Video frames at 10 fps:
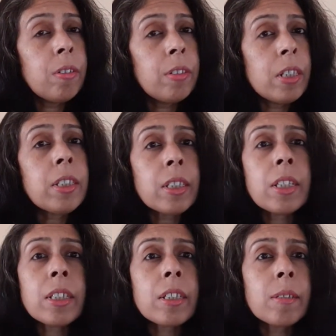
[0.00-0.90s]
This
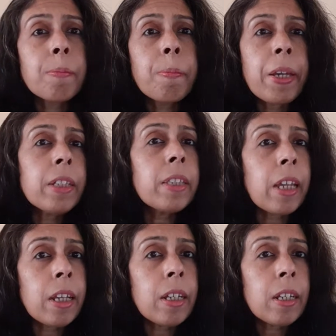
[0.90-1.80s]
is a big
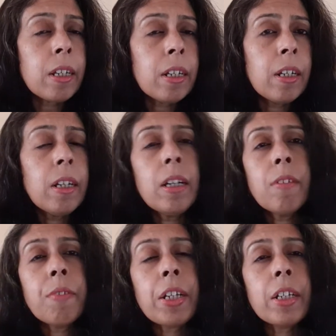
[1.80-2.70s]
thing
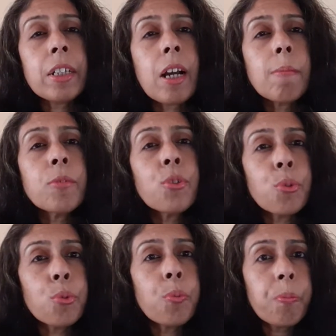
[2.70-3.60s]
when it comes
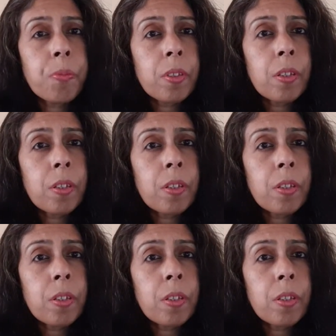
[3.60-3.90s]
to